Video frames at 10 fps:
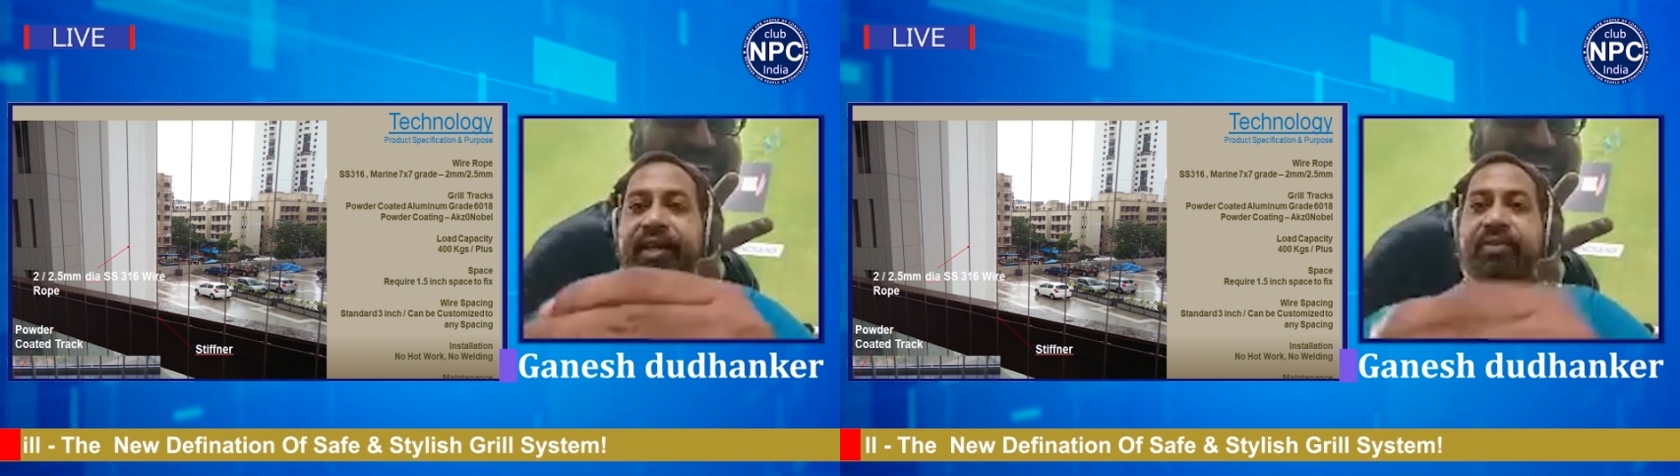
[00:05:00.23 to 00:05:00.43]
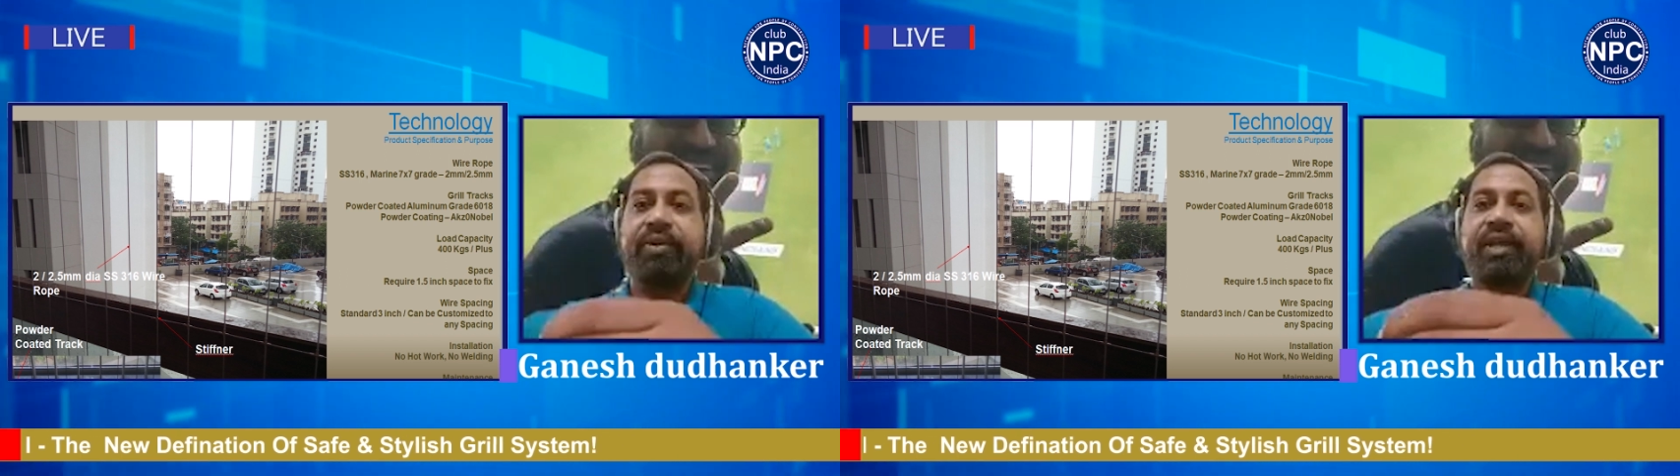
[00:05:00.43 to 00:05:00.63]

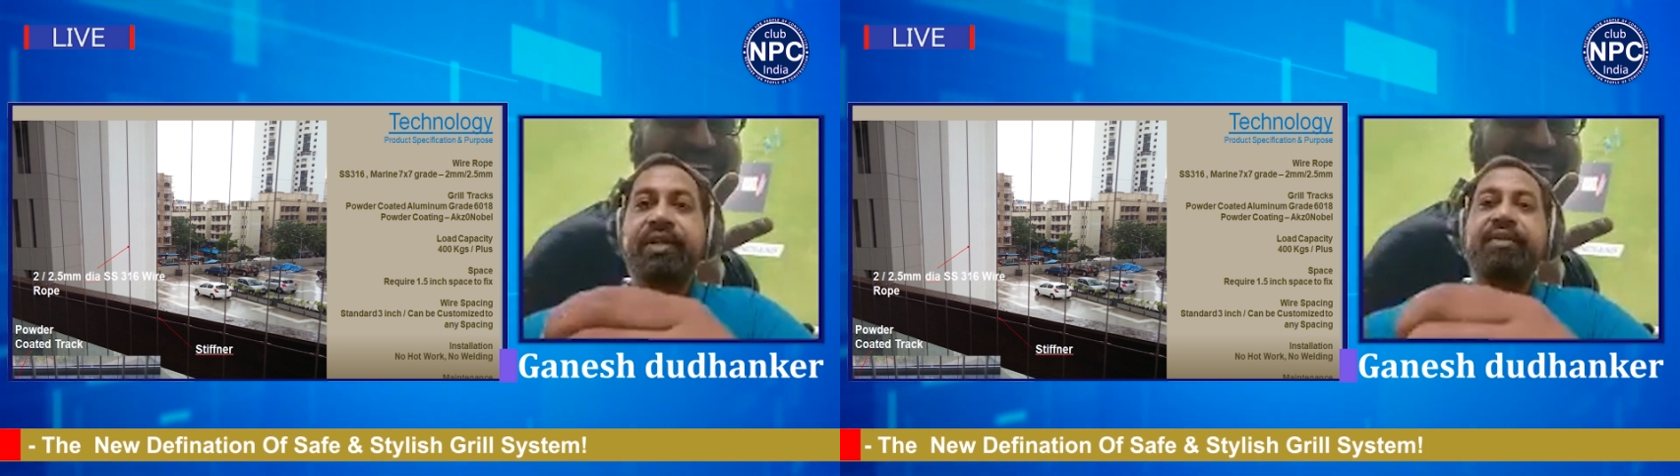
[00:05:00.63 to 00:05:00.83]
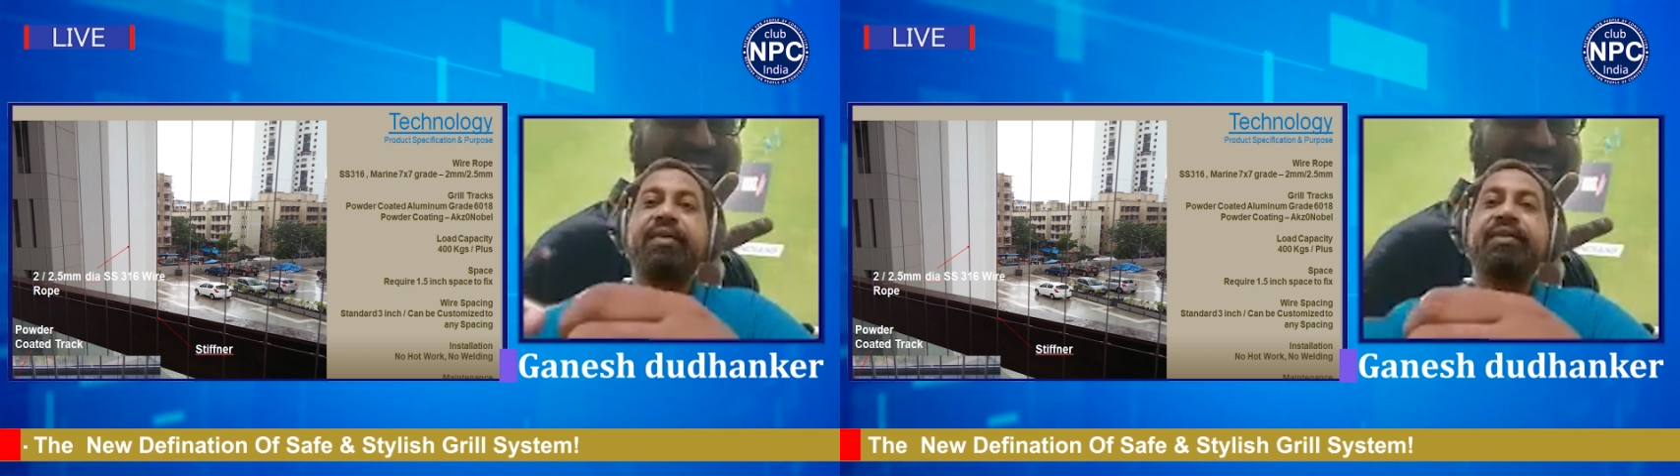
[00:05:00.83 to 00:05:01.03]
to
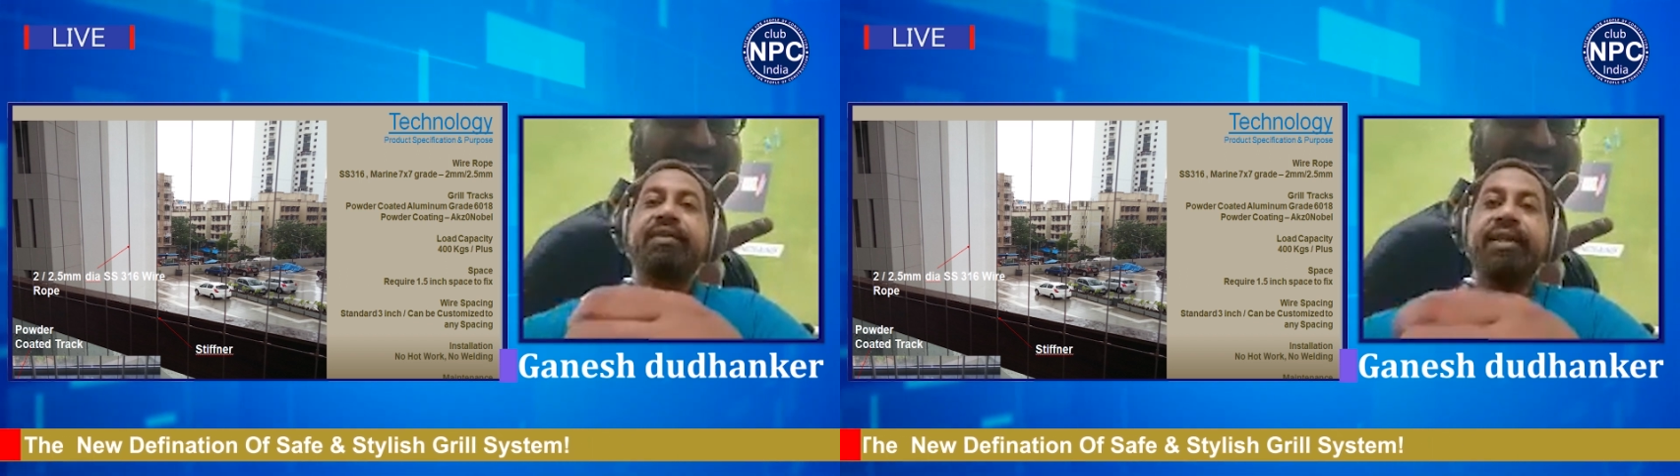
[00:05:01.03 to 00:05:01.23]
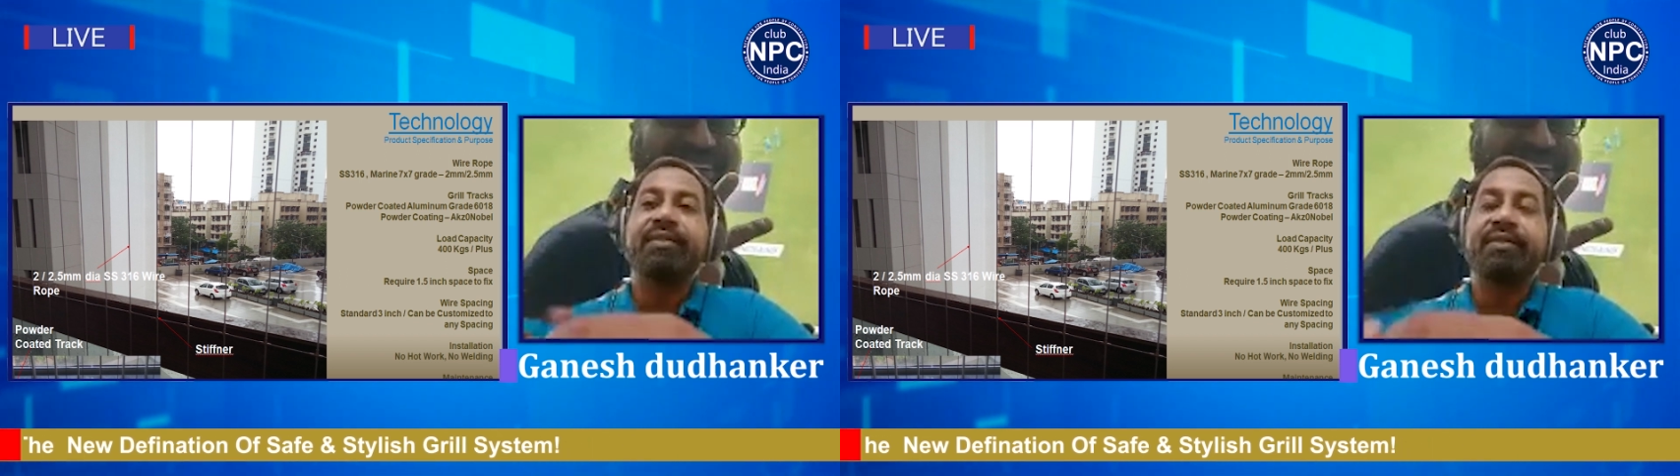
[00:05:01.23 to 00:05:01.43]
10
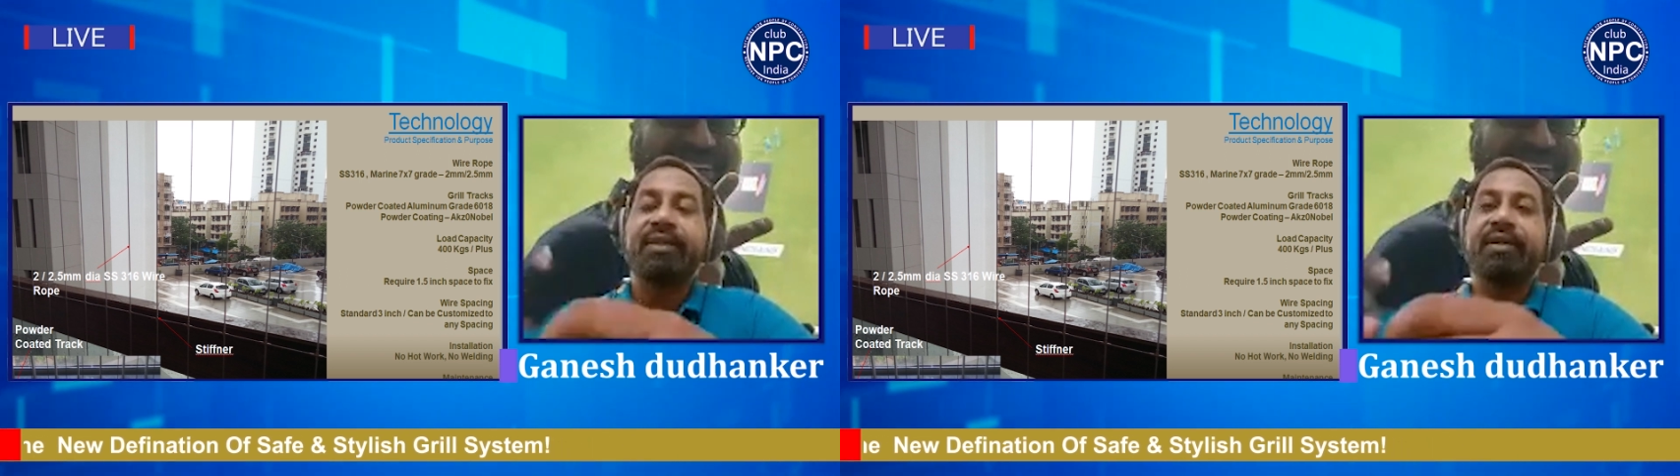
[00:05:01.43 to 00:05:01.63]
kids